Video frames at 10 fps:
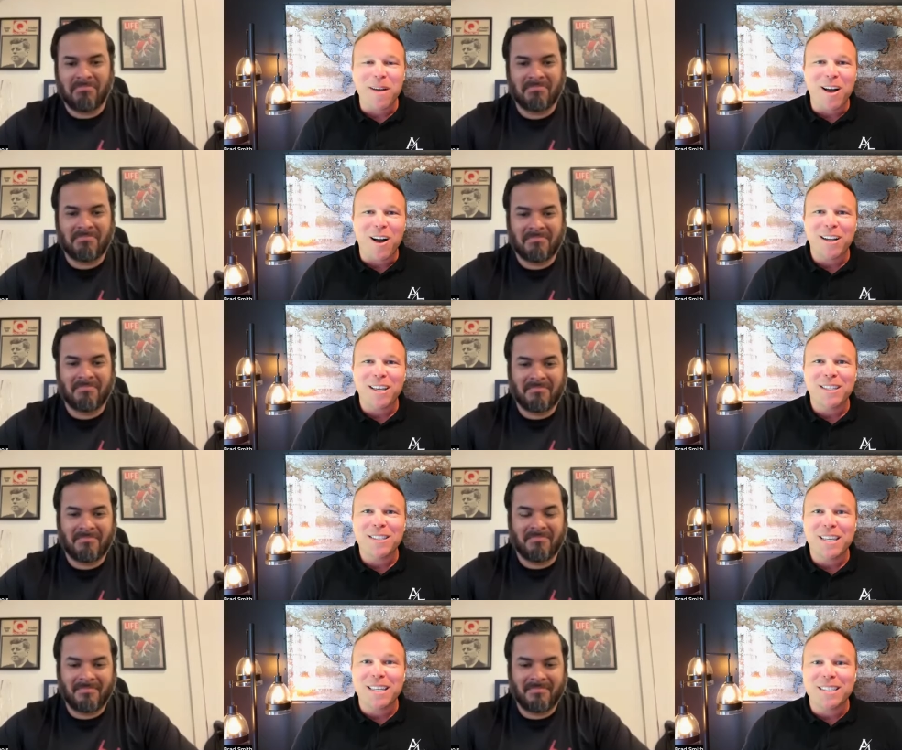Speaker 1: my
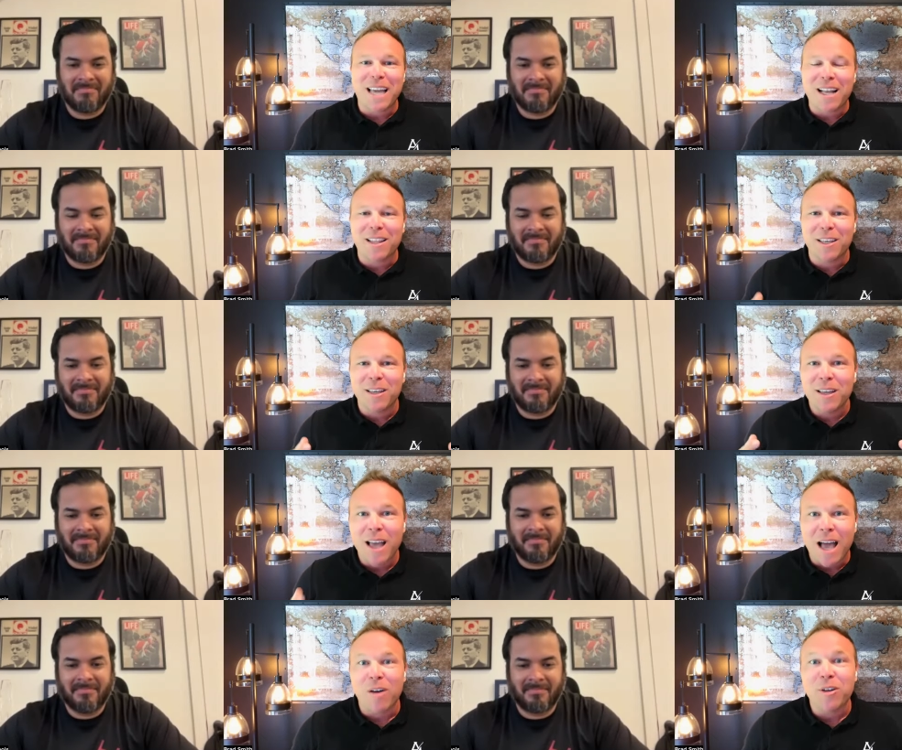audience exactly
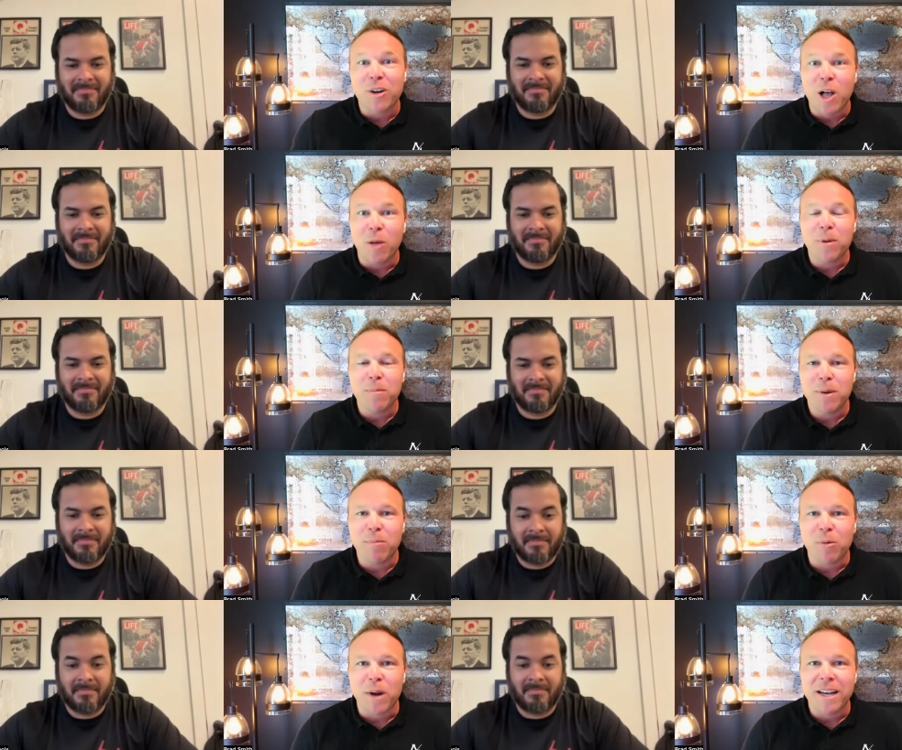how you're helping
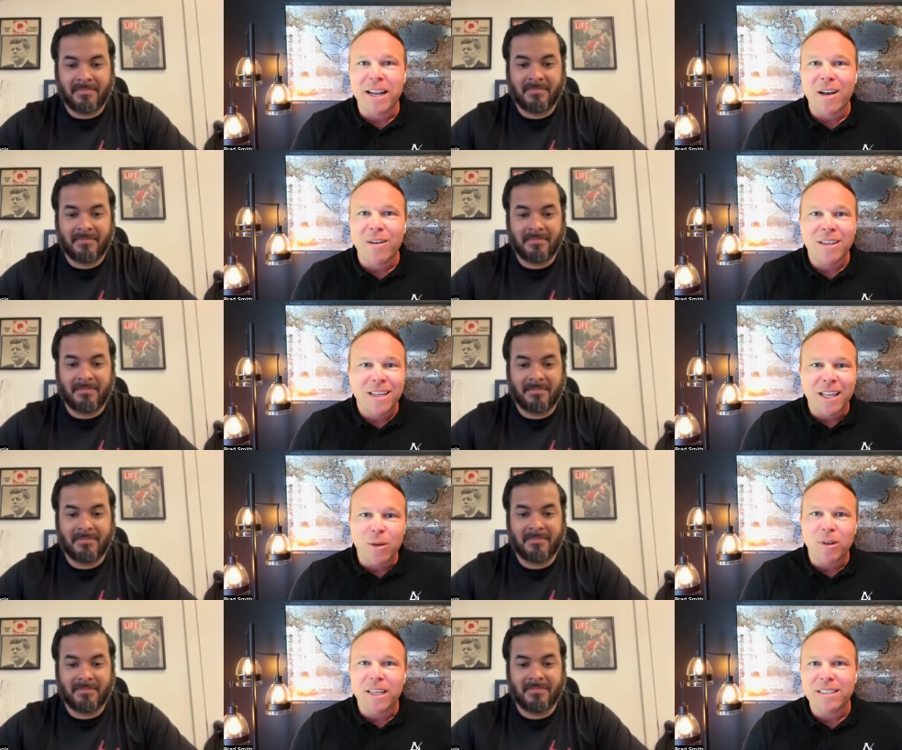people right now, and then
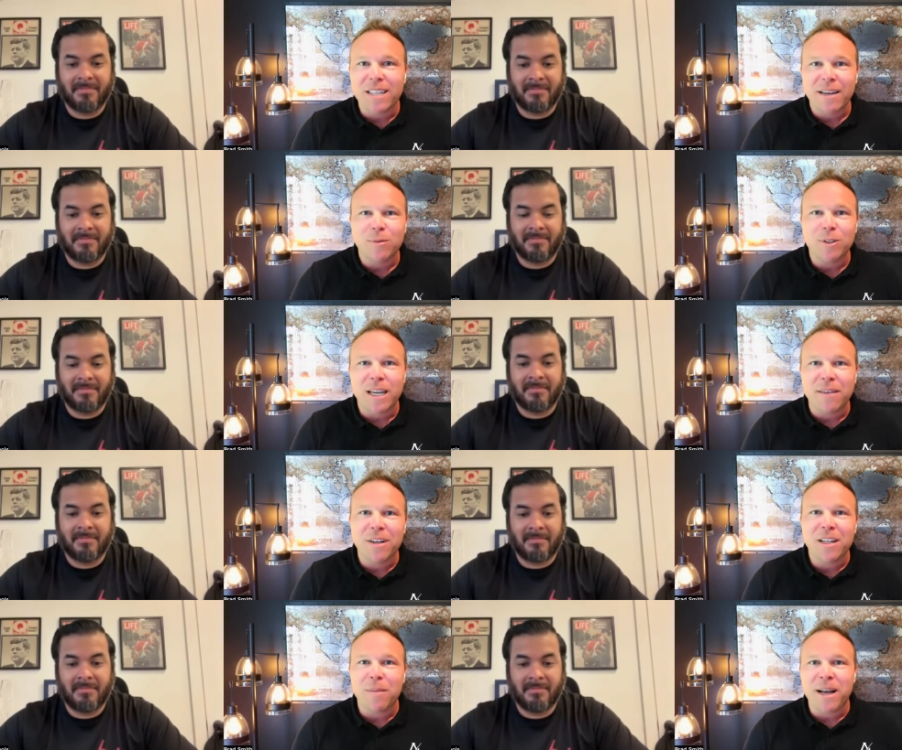we'll get di- we'll dive
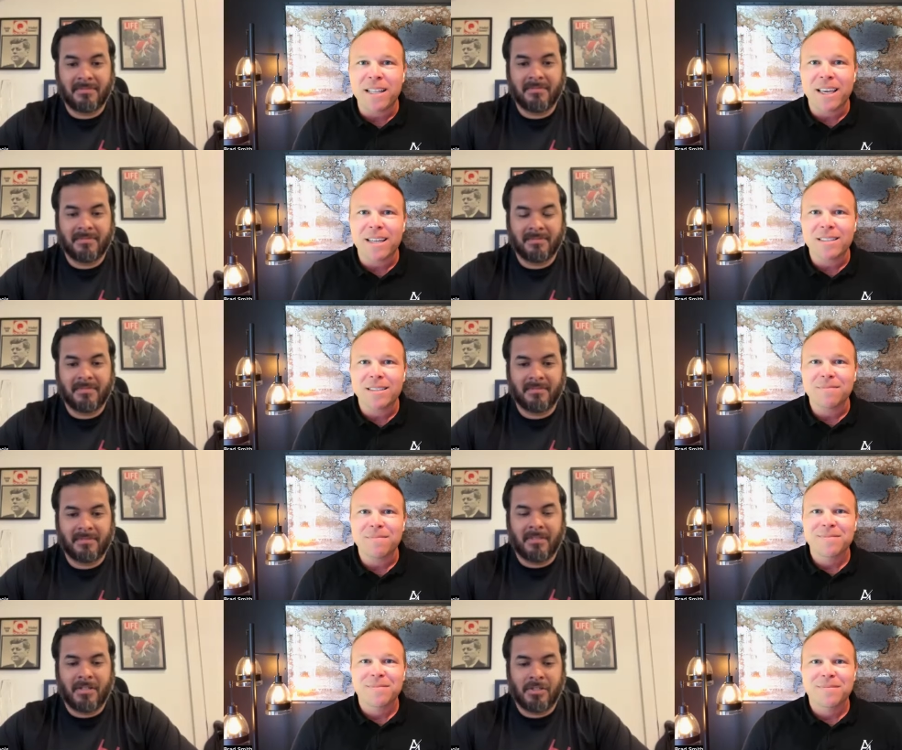into the podcast.
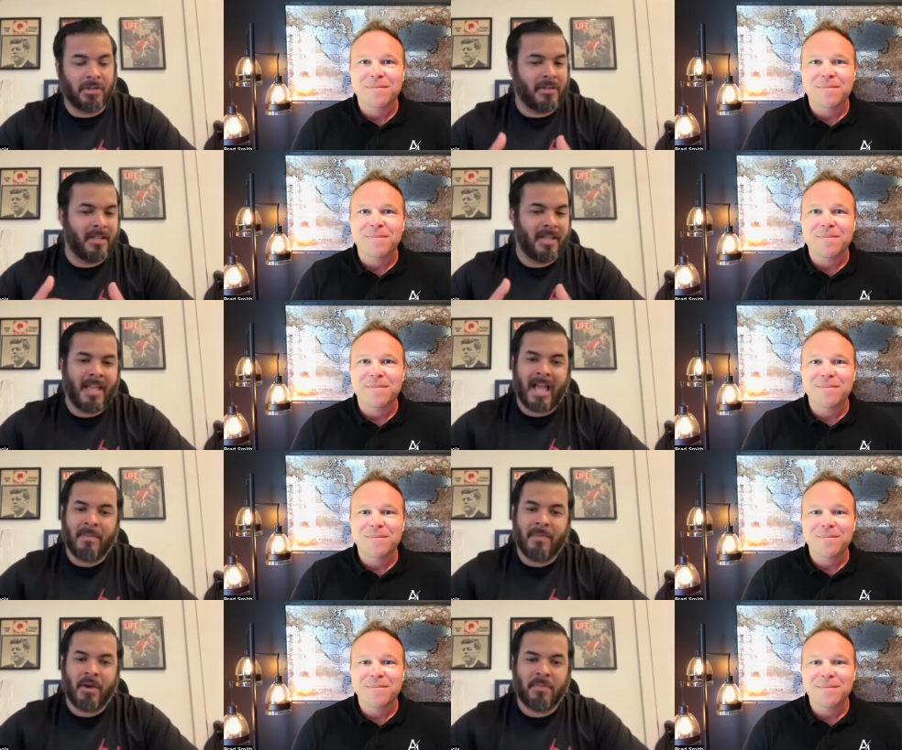
Speaker 2: Sure, I'm
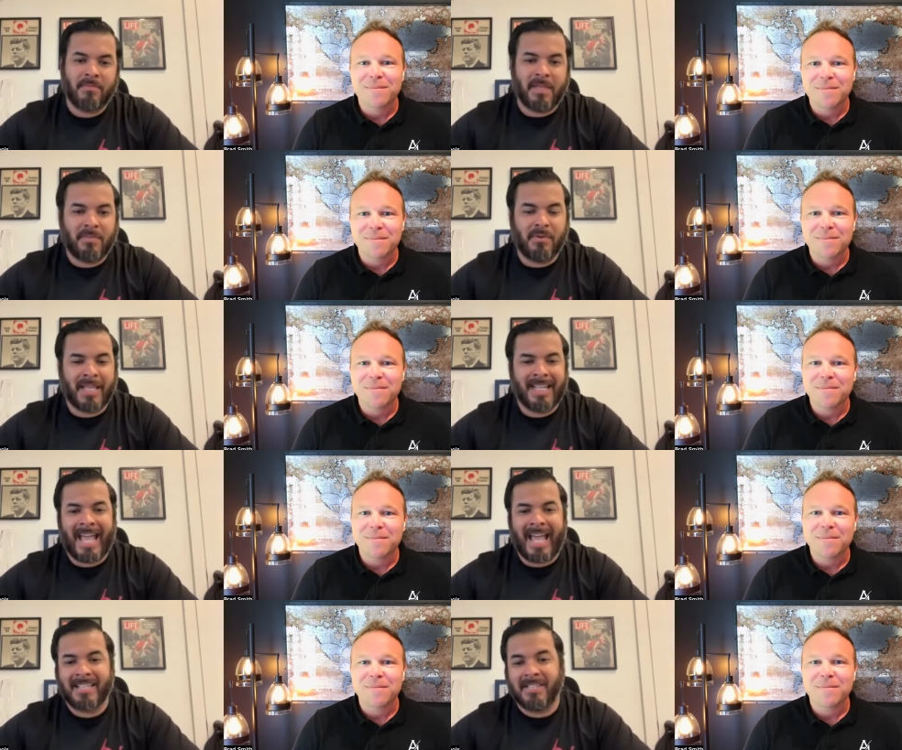helping people get
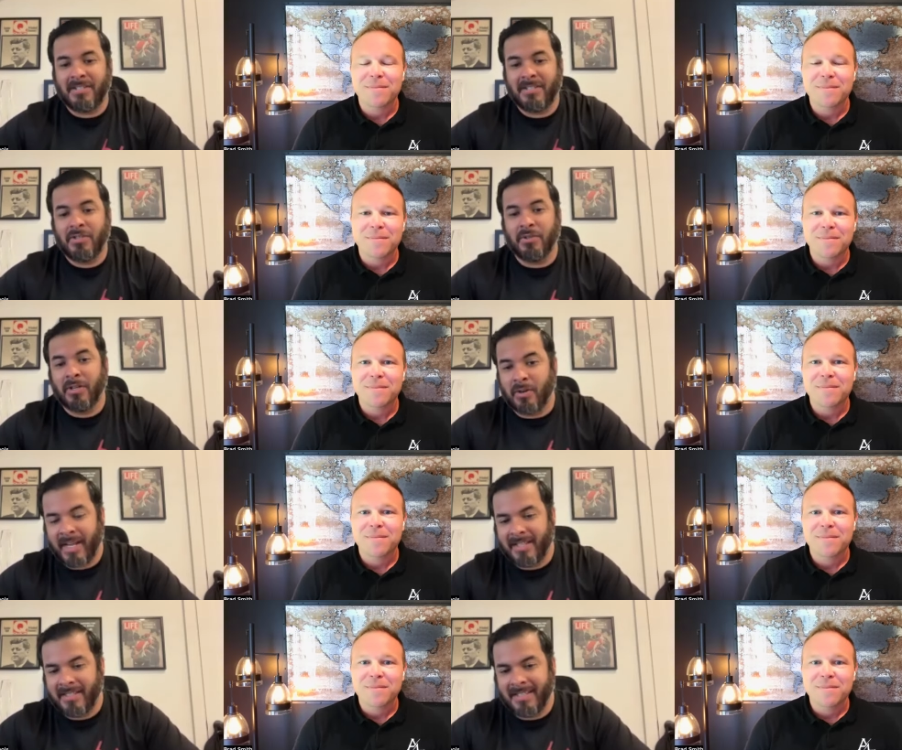access to a
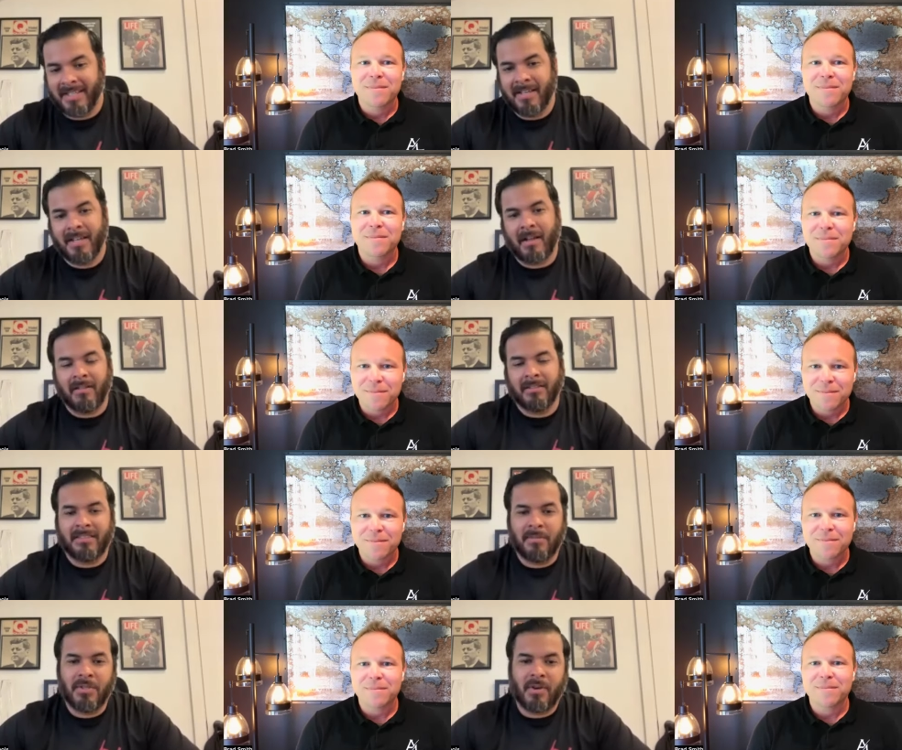grant called
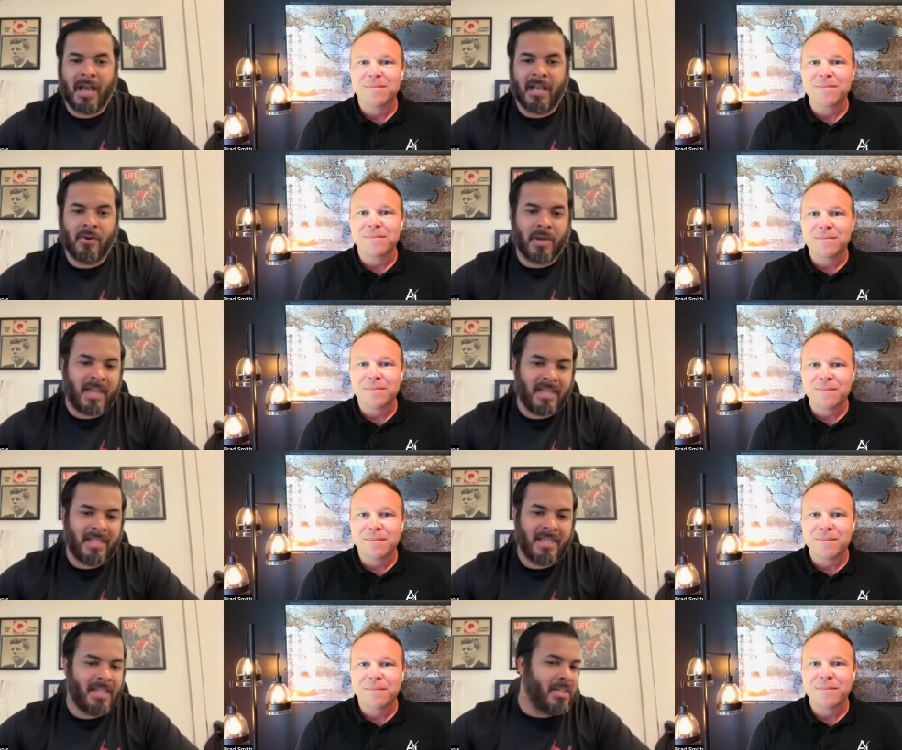
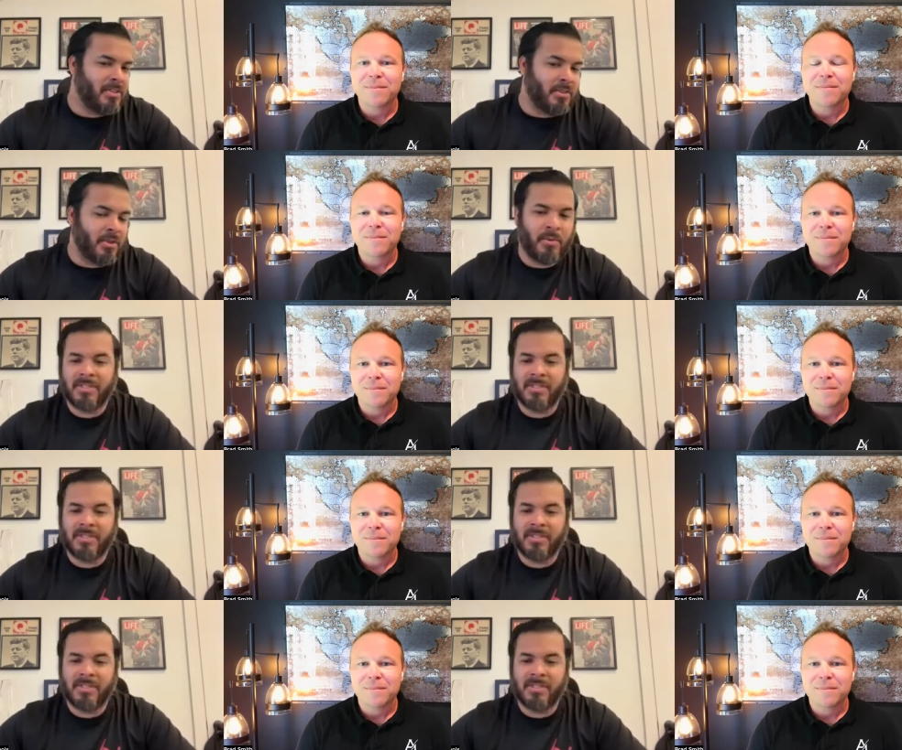WIOA. No